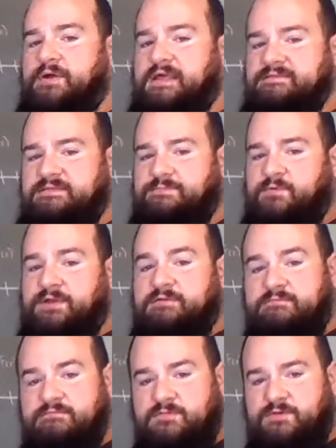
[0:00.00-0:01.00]
as this point
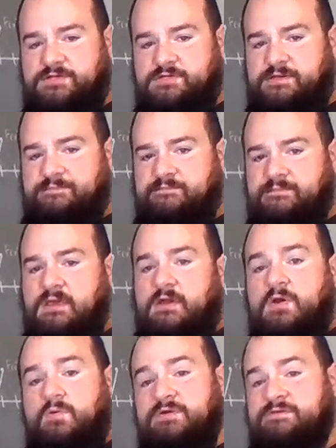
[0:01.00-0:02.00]
originally,
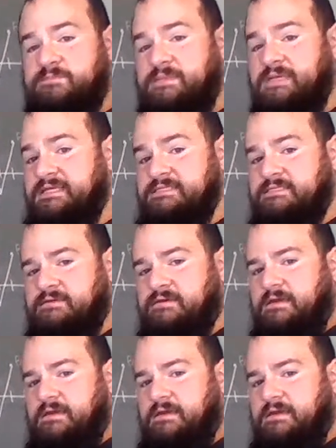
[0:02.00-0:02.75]
which means